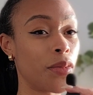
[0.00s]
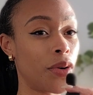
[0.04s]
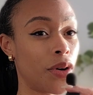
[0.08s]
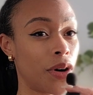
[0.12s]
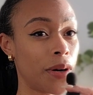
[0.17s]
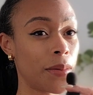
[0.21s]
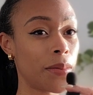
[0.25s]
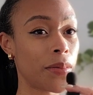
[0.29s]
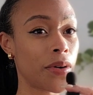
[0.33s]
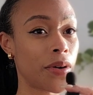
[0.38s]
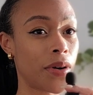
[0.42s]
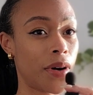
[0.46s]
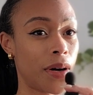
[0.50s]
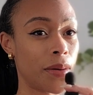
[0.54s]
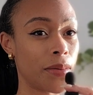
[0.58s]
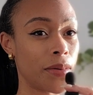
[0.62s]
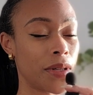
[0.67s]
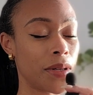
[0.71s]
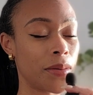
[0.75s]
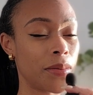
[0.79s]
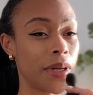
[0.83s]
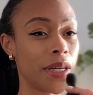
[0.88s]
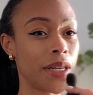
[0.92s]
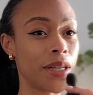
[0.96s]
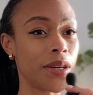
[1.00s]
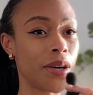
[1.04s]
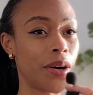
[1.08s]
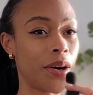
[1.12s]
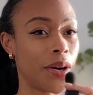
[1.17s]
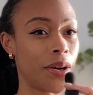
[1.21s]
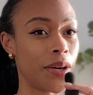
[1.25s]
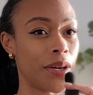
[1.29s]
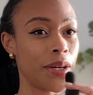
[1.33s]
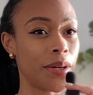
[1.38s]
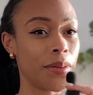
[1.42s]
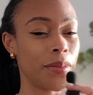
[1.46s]
more problem and
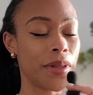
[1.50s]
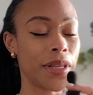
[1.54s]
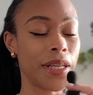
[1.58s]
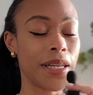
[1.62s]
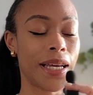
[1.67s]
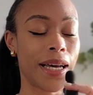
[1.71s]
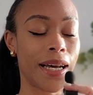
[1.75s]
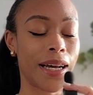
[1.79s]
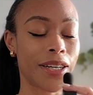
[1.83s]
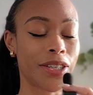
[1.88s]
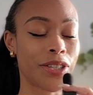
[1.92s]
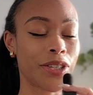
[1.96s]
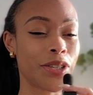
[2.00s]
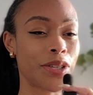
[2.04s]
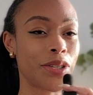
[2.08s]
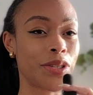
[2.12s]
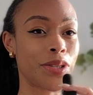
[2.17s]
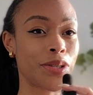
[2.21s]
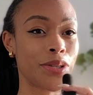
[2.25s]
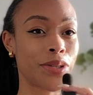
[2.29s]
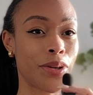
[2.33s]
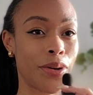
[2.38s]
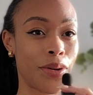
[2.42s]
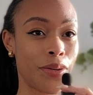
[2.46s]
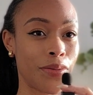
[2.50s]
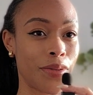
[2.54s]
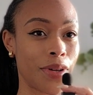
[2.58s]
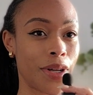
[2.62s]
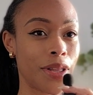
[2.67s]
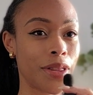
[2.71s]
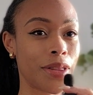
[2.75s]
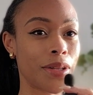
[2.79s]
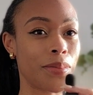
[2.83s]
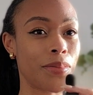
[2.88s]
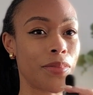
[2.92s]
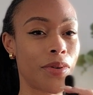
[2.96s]
harm than actually
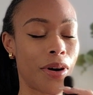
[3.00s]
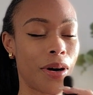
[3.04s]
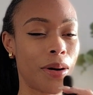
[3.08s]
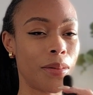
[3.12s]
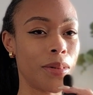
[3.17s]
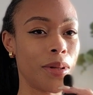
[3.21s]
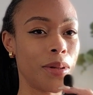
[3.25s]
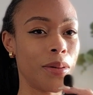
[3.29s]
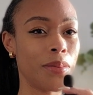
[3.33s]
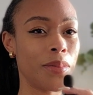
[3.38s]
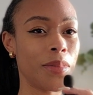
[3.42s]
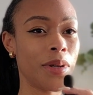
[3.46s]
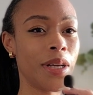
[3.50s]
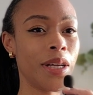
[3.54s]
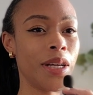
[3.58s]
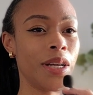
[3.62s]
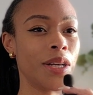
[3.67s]
solving the problem.